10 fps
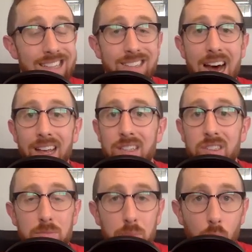He's got to get
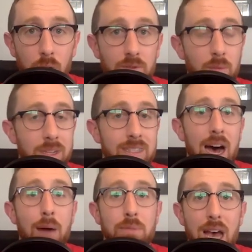support from the
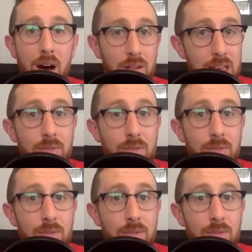top down,